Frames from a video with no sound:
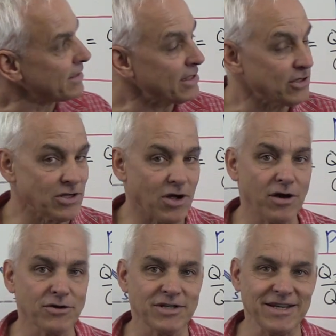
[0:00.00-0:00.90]
in his
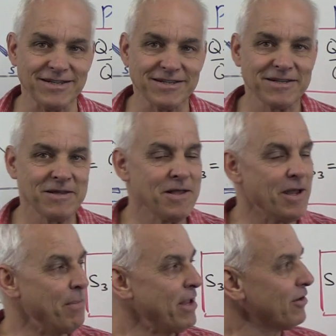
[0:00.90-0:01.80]
honors thesis,
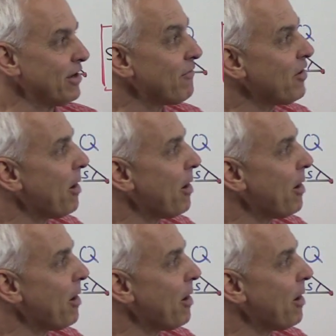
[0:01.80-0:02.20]
made the lovely